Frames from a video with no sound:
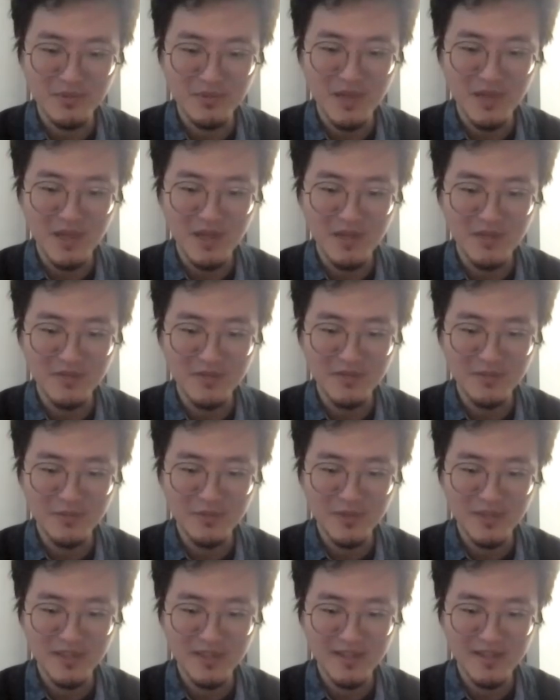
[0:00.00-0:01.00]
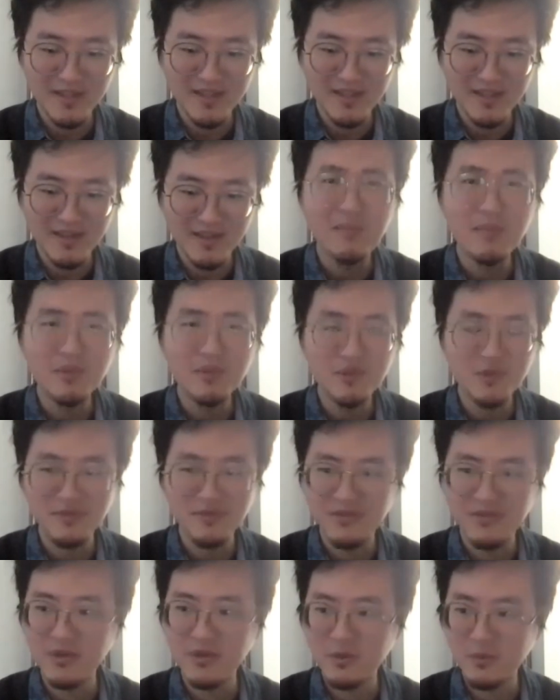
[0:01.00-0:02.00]
do not really be able
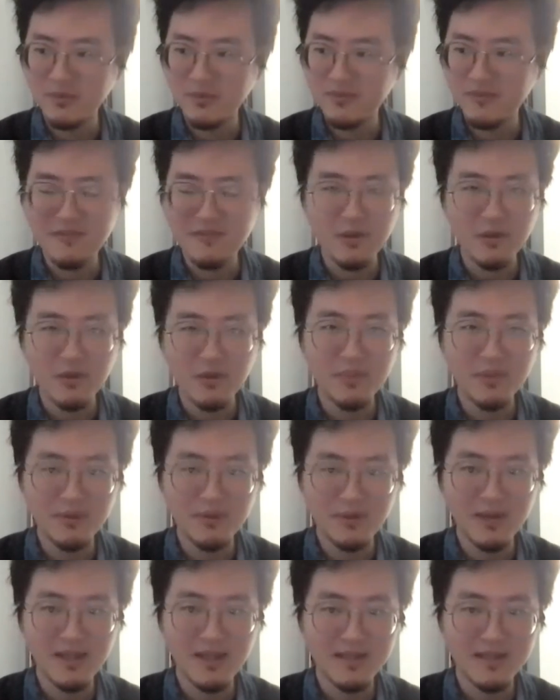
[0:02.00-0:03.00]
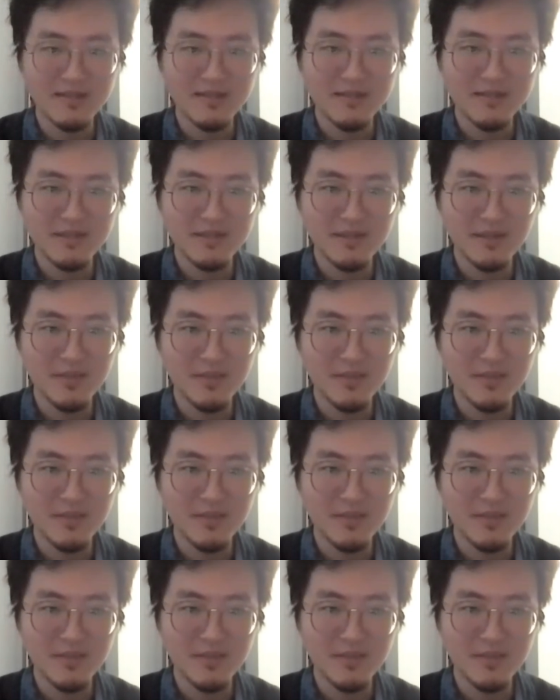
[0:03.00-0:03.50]
to view it with a very pure lens.